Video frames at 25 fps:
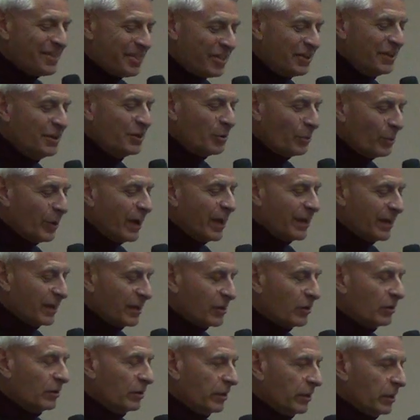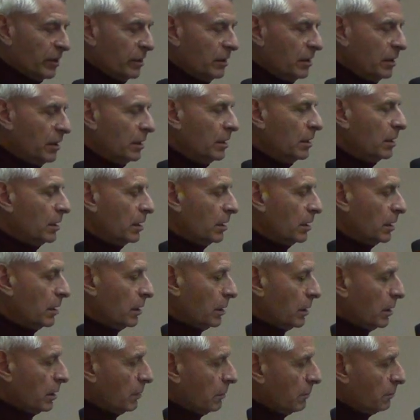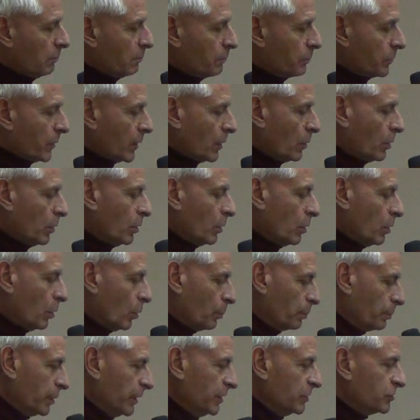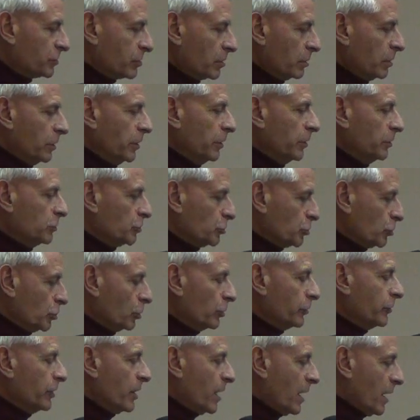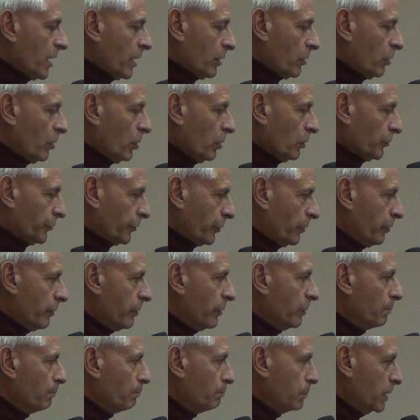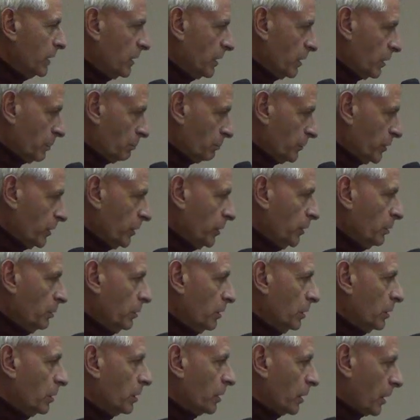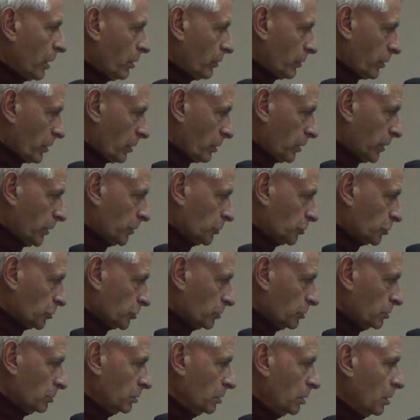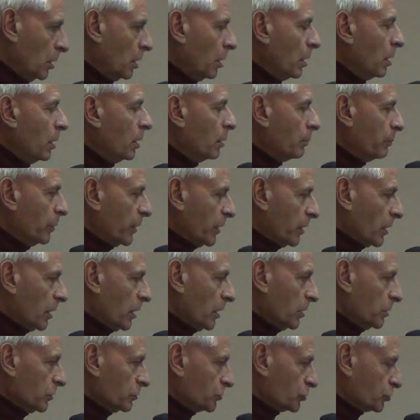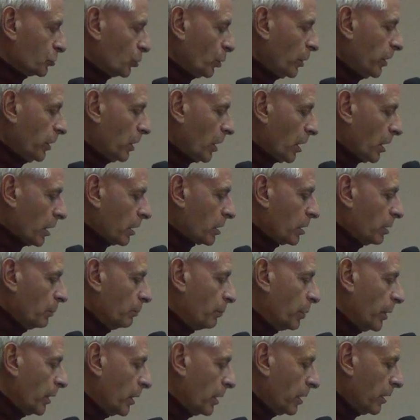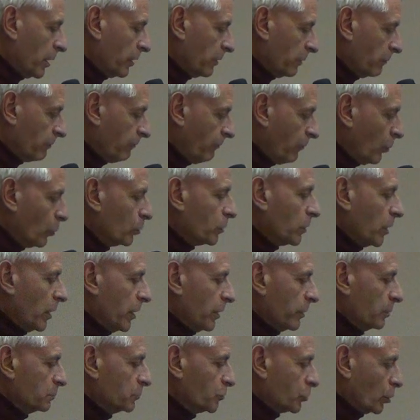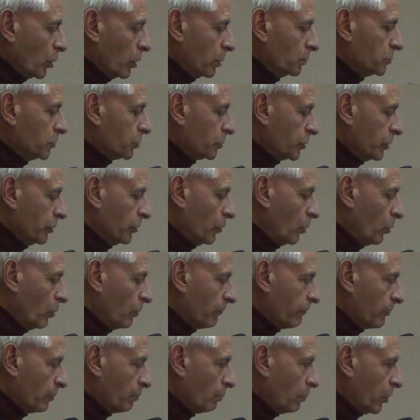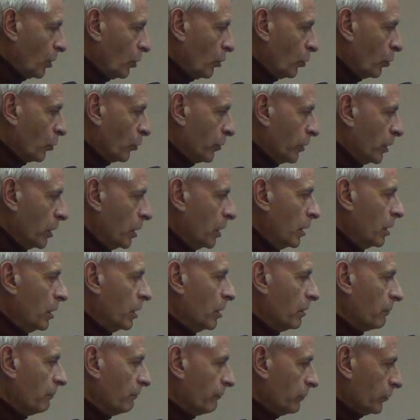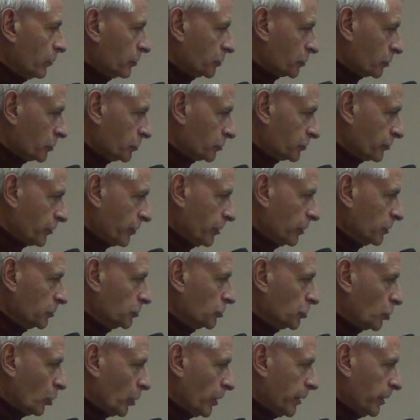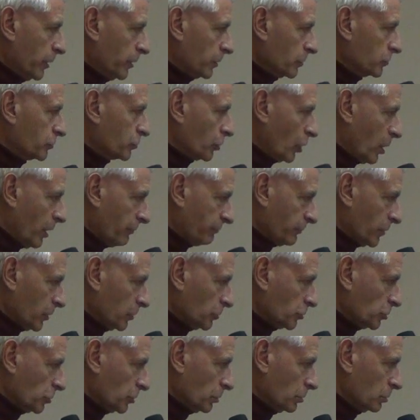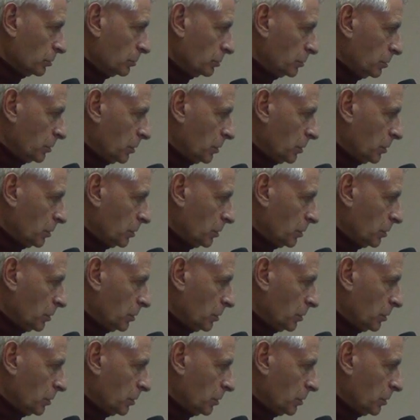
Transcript: Theoretically, uh, obesity should not alter the BMD calculation because we are comparing photon absorption over bone versus the adjoining soft tissue.